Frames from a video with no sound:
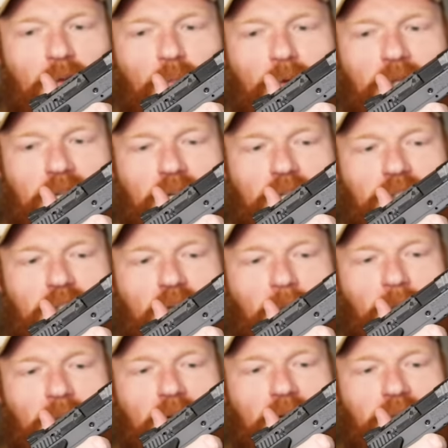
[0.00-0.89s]
with a
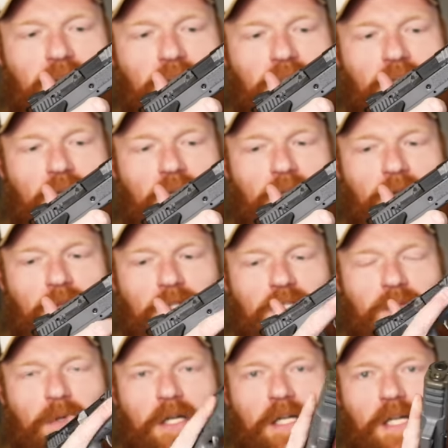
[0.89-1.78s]
double action gun, the
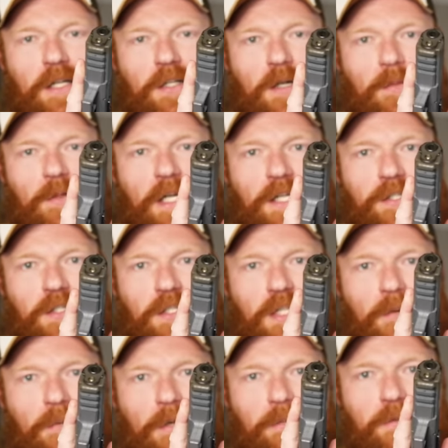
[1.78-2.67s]
reason why I got a double action
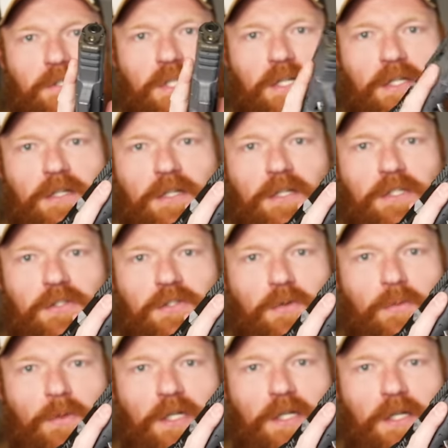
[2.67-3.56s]
gun when I was younger is
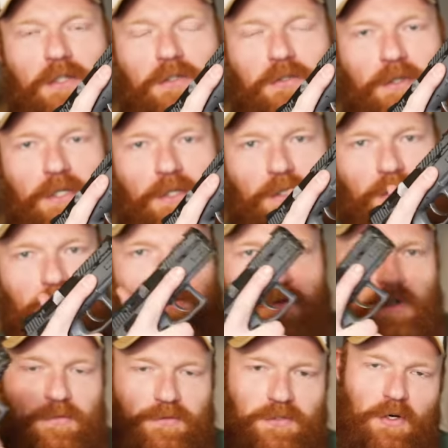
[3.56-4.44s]
to work on trigger
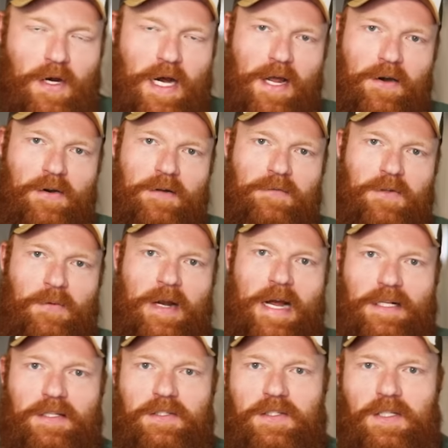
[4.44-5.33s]
control. So I don't have to
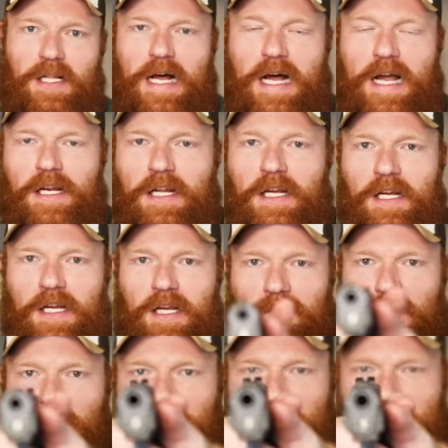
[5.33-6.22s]
rack the slide.
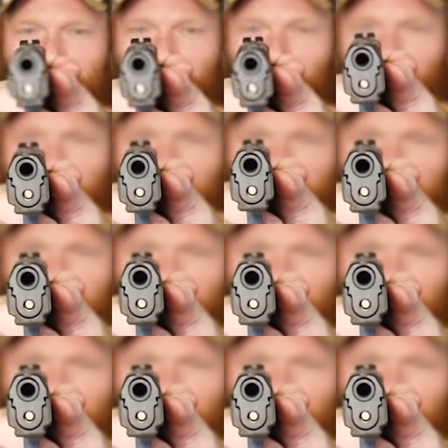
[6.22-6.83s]
If I want to keep working the